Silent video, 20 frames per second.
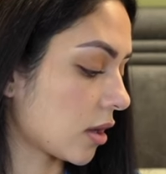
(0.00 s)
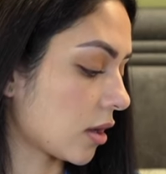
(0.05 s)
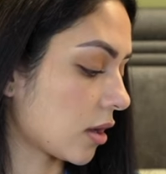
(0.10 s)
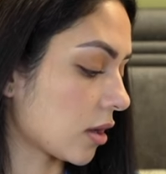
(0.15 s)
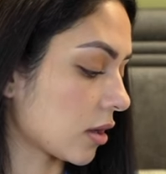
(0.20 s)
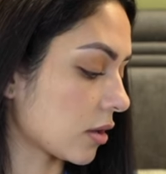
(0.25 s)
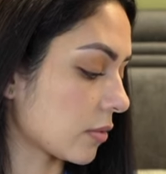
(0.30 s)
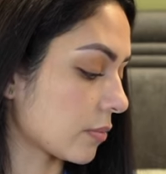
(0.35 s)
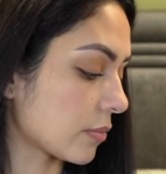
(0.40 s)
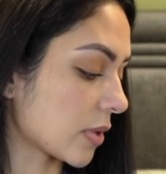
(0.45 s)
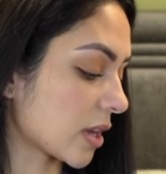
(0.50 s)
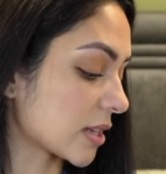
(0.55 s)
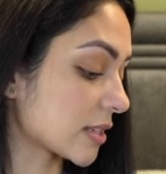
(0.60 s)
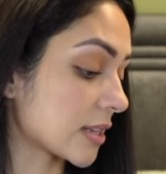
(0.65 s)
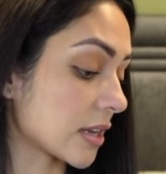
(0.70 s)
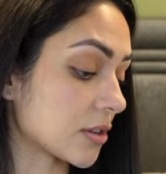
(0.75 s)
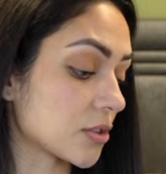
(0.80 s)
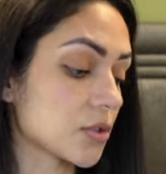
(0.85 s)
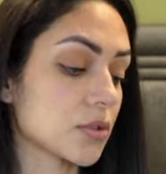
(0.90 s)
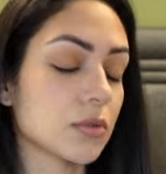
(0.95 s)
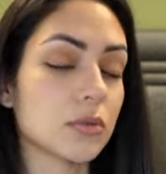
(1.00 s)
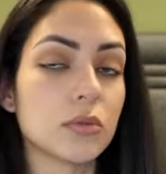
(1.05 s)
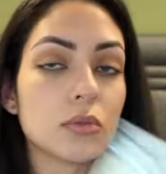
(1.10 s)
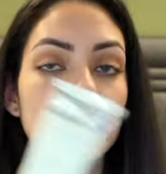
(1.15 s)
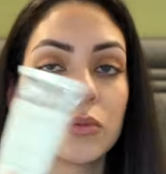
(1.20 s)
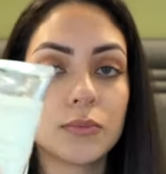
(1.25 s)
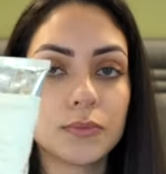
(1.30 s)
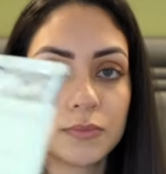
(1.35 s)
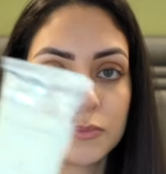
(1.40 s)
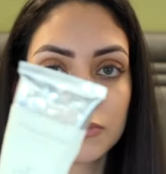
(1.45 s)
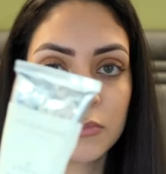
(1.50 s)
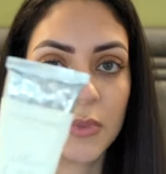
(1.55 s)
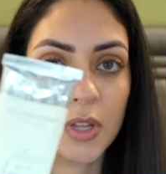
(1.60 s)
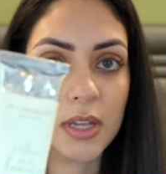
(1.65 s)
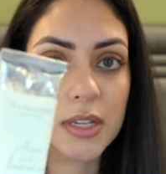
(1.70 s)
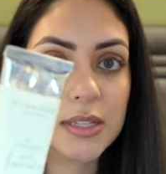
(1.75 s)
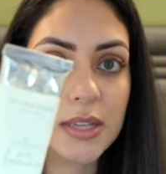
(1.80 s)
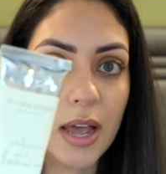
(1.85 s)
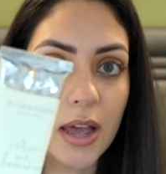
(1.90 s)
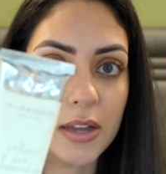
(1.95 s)
essential
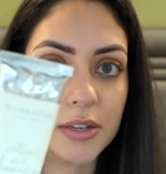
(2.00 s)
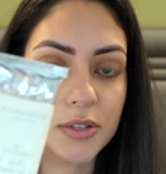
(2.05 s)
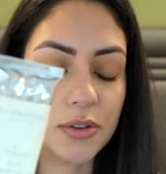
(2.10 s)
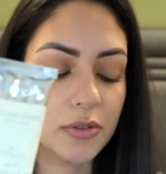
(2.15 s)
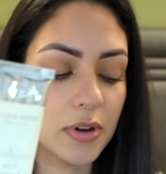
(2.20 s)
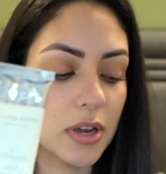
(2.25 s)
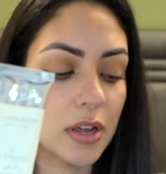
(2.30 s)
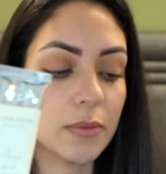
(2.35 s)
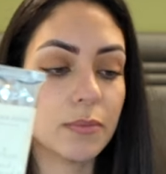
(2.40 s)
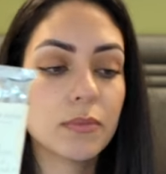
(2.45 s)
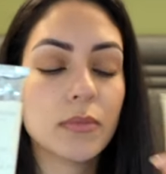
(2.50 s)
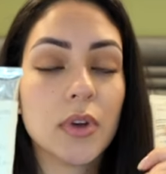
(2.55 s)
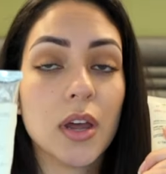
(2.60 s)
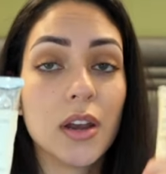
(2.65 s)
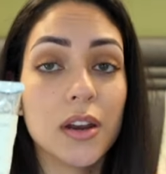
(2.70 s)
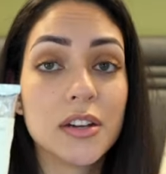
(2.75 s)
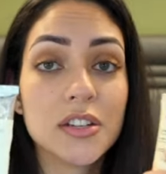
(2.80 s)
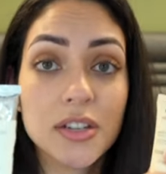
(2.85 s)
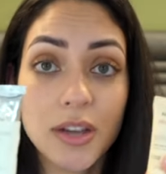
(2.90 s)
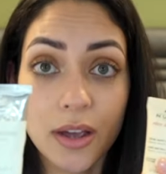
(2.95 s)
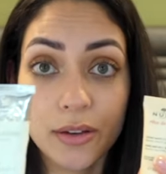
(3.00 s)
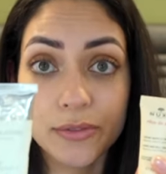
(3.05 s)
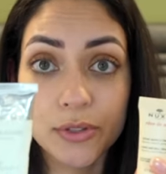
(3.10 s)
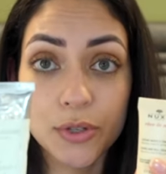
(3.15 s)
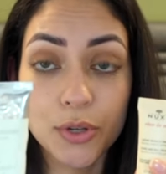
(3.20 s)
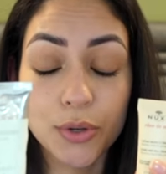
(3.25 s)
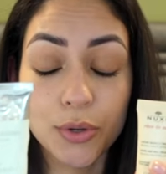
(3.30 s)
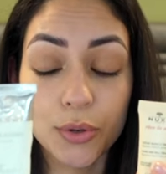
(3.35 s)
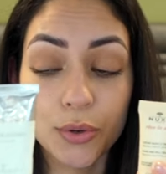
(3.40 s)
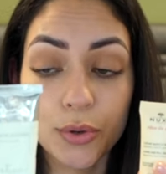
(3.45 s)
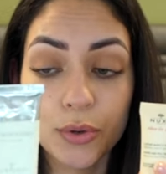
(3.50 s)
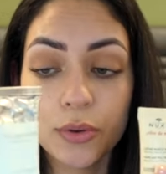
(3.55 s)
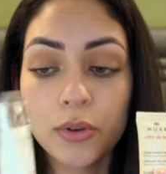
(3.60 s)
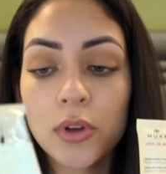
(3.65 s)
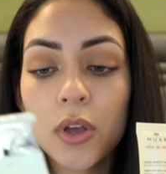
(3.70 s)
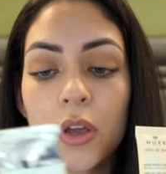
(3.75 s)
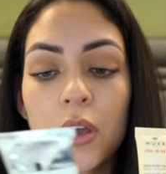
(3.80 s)
is hand cream. And I actually have two.